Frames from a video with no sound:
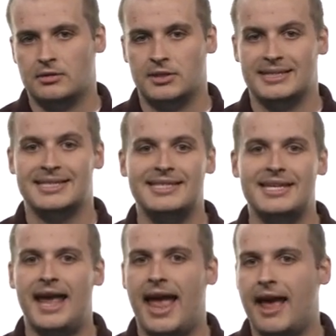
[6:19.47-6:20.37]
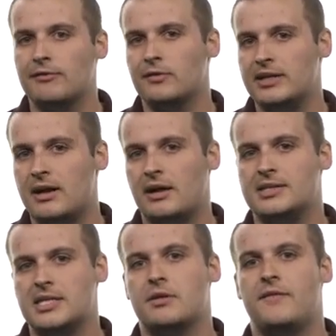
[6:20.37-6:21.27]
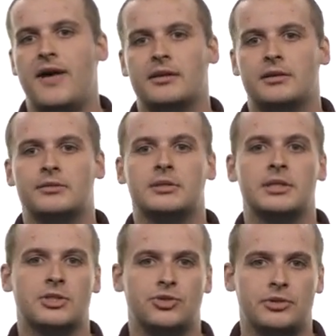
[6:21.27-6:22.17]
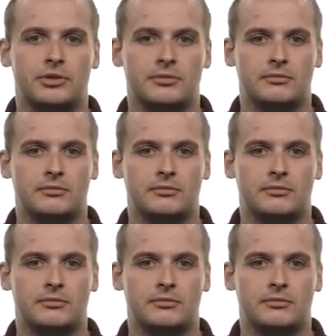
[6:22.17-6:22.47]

Because in C, every non-zero value is true.